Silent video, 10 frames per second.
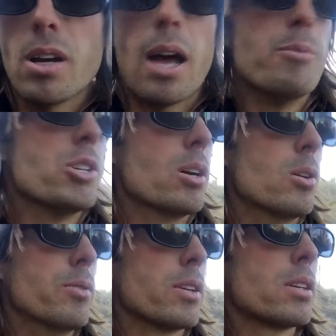I'm
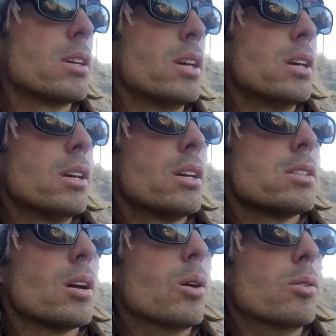Jehovah
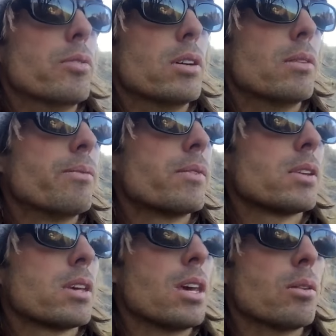Jehovah,
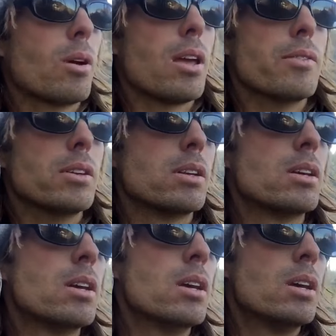King Raven.
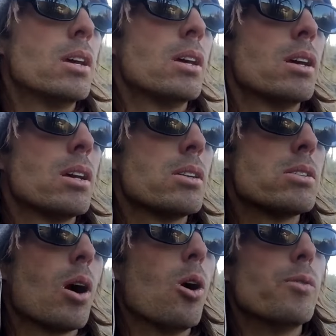
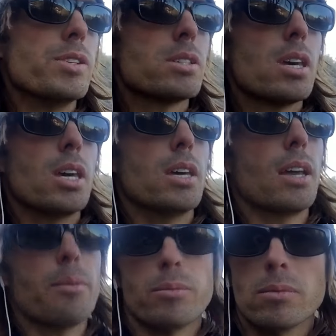Jehovah's King.
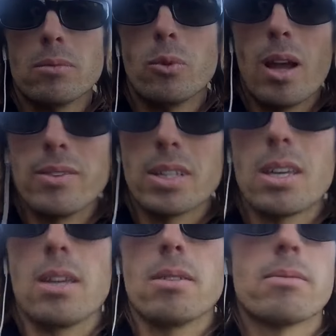I'm Raven
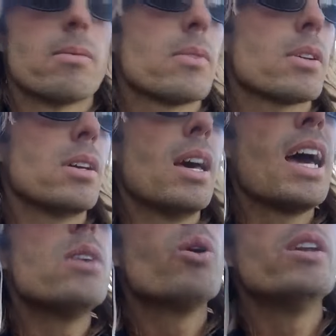King. Hey,
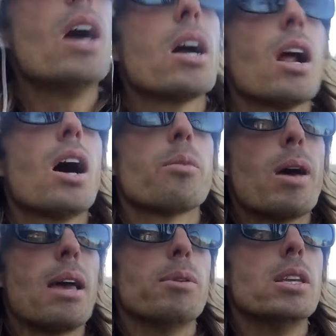you want nug or hug,
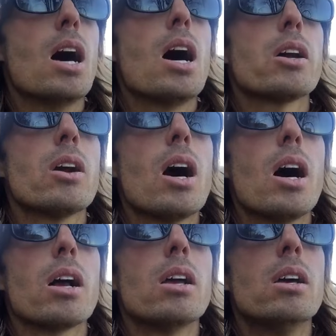baby? Nug or
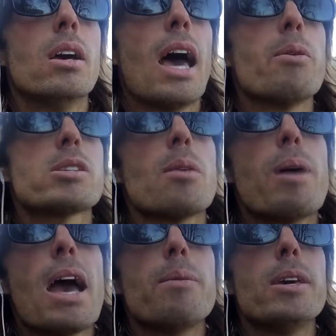hug? Hey, what's up,
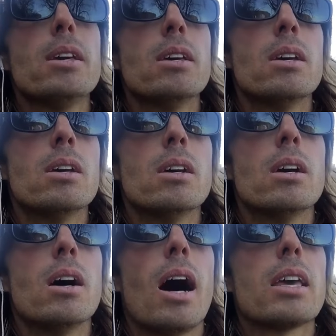baby?
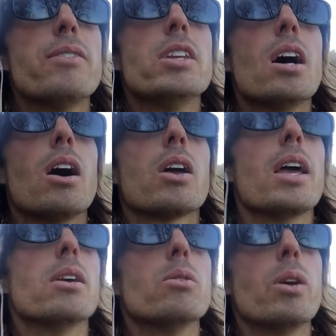I'll give you no.
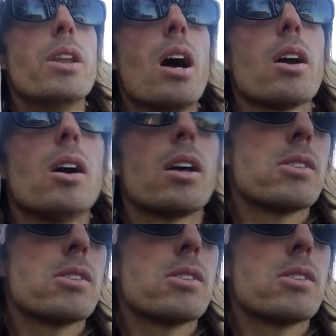Okay, you want nug or hug?